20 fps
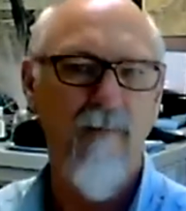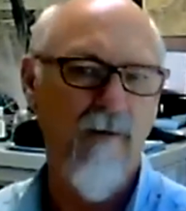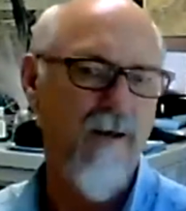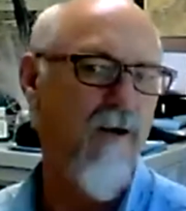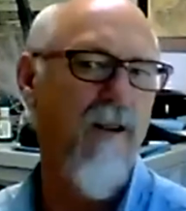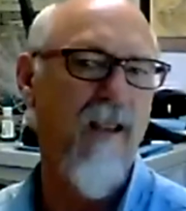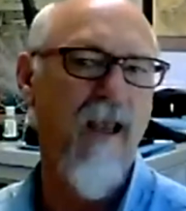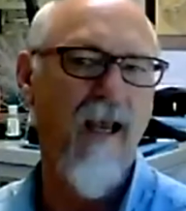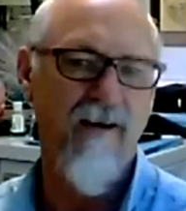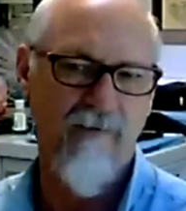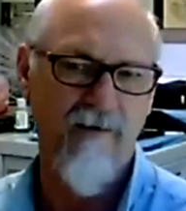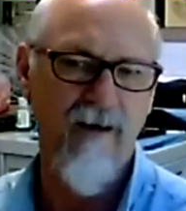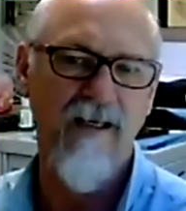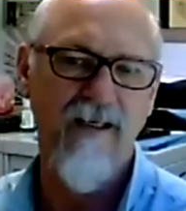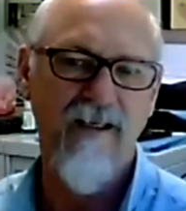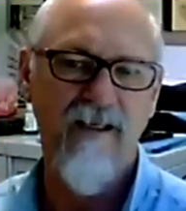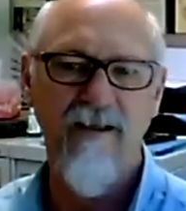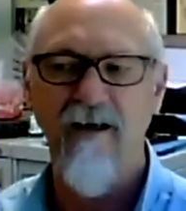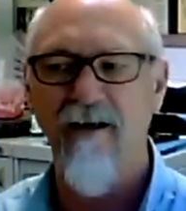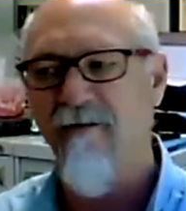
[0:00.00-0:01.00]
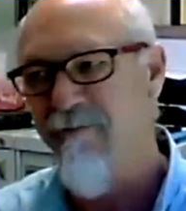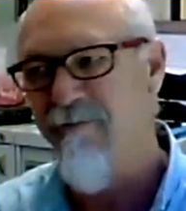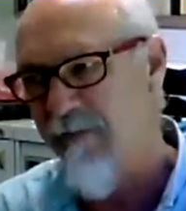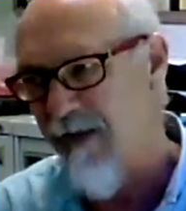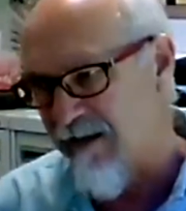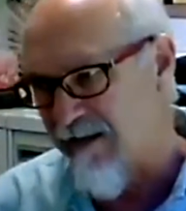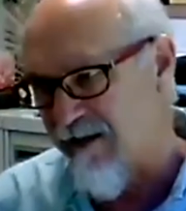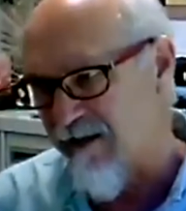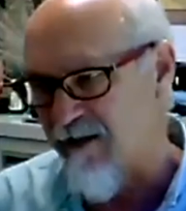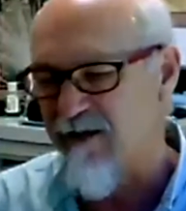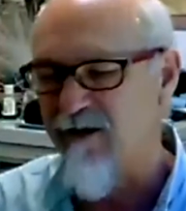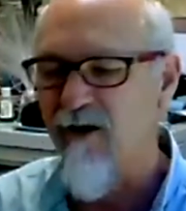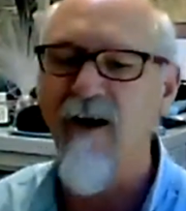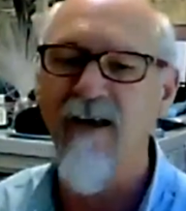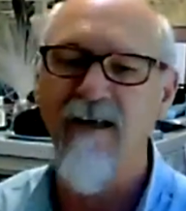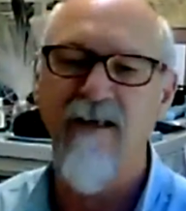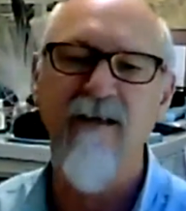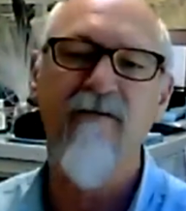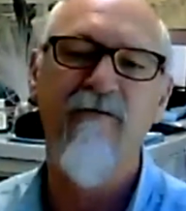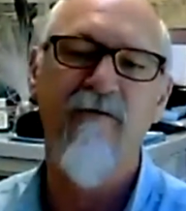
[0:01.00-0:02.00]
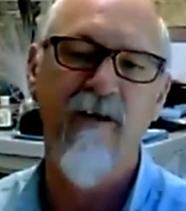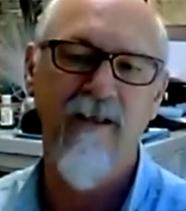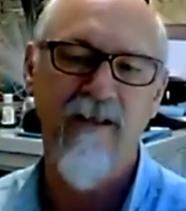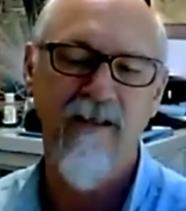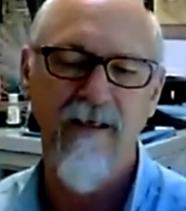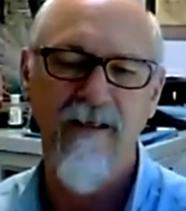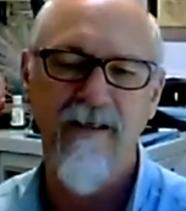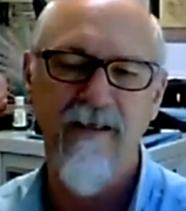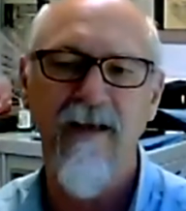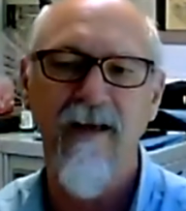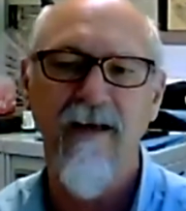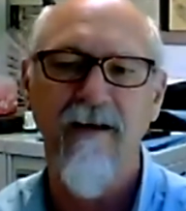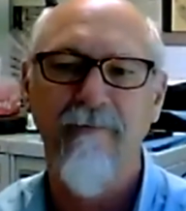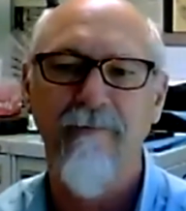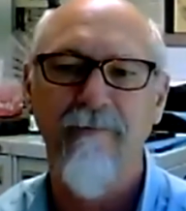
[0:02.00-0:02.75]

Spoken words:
So that's the slight difference that's there.